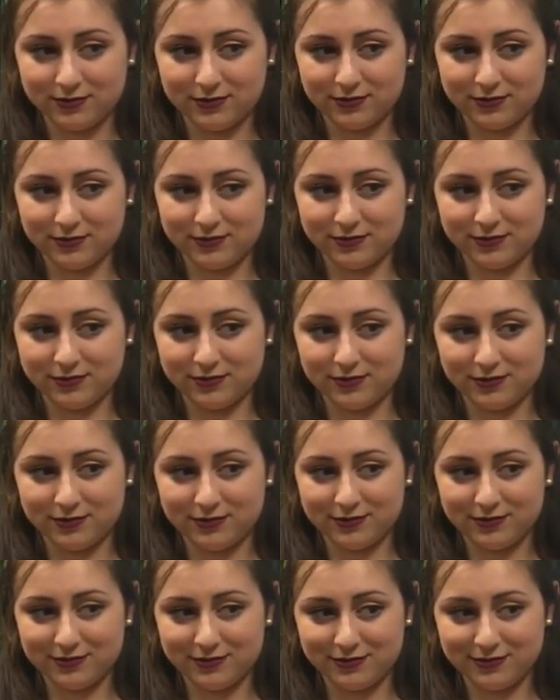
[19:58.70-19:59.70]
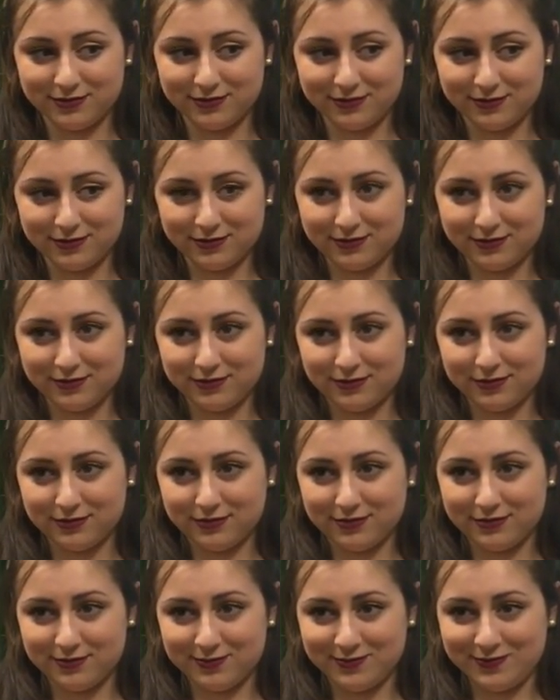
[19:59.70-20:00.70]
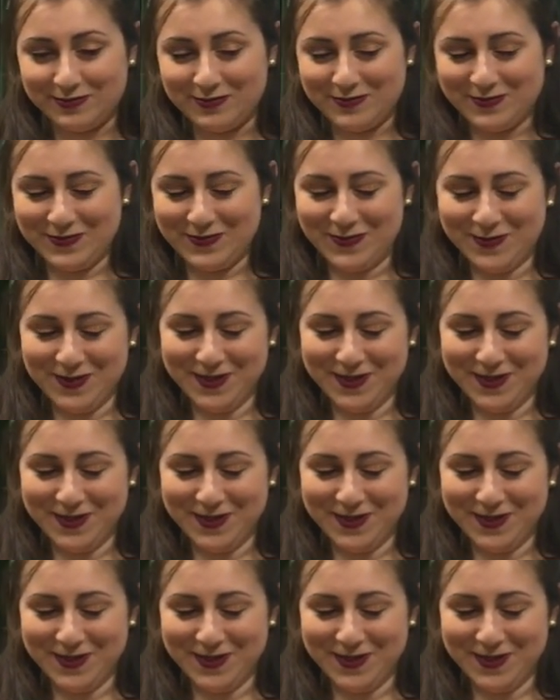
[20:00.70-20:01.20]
(not speaking)